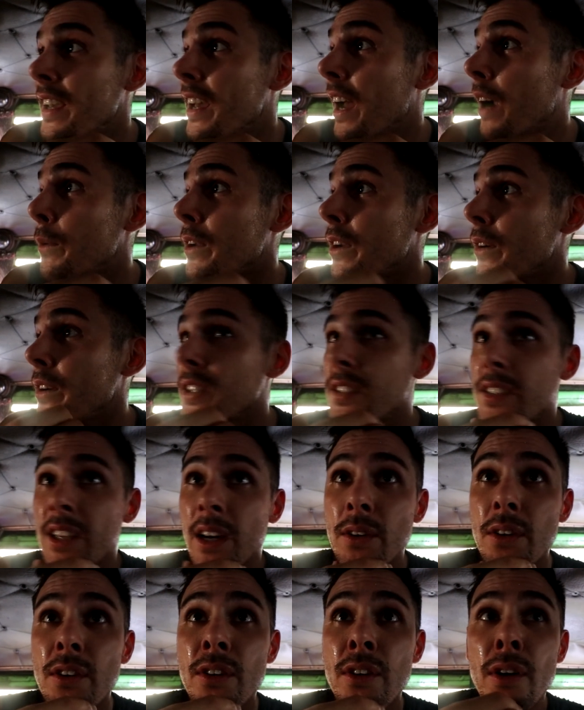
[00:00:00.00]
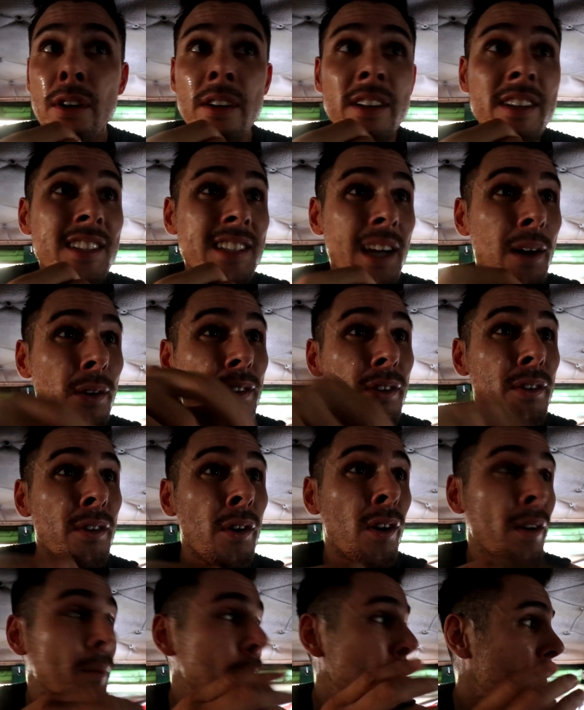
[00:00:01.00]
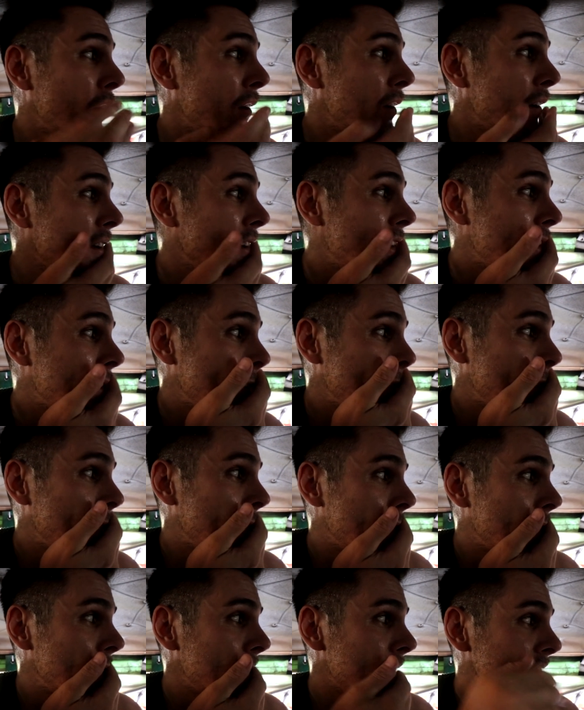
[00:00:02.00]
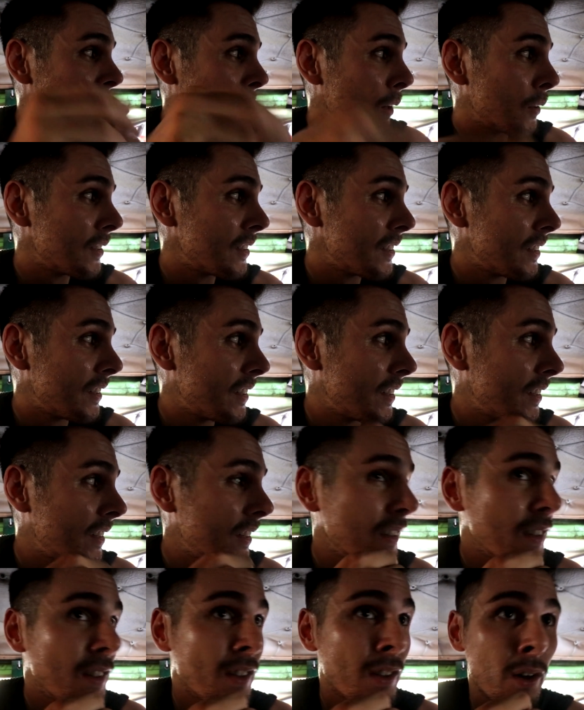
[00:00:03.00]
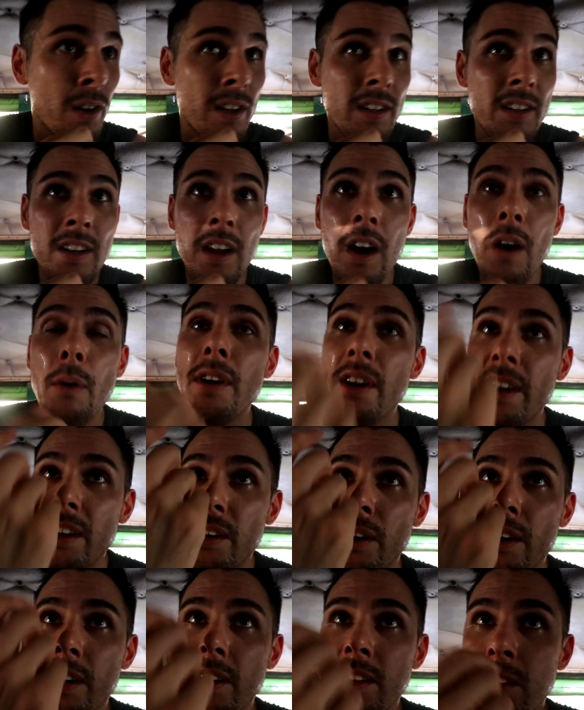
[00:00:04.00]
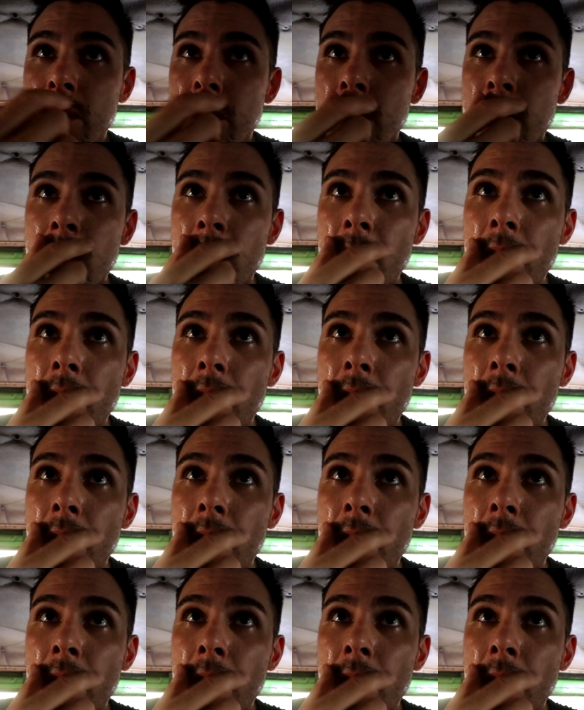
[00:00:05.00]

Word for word: Are we going south or north? South or north? Paul? South? No. North. Oh, we're going north. Yeah, oh,